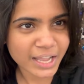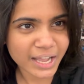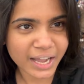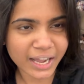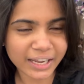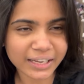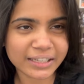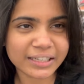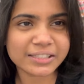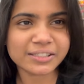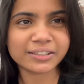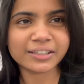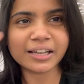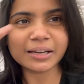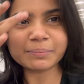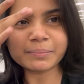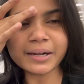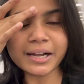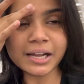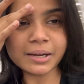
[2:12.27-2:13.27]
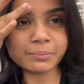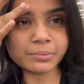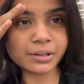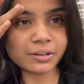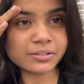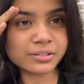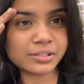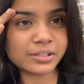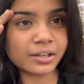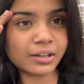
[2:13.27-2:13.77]
I need to get my
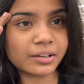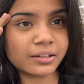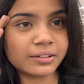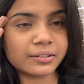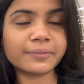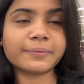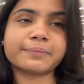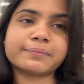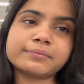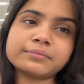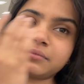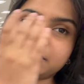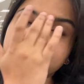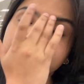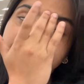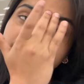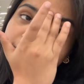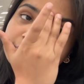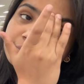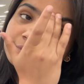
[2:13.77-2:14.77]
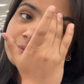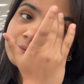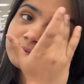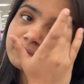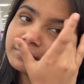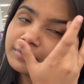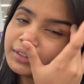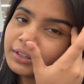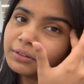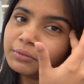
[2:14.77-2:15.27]
eyebrows done
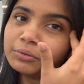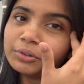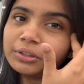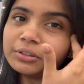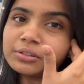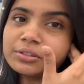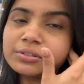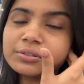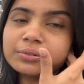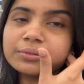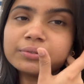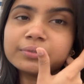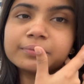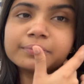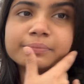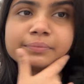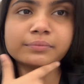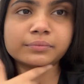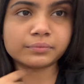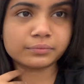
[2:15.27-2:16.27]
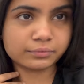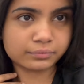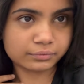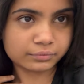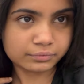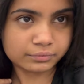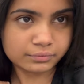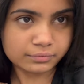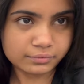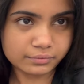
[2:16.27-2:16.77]
real soon.
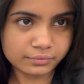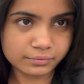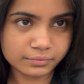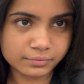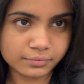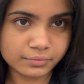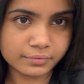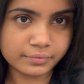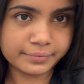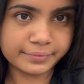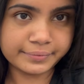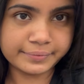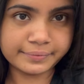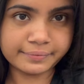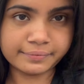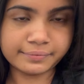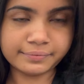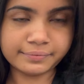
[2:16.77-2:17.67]
Me too.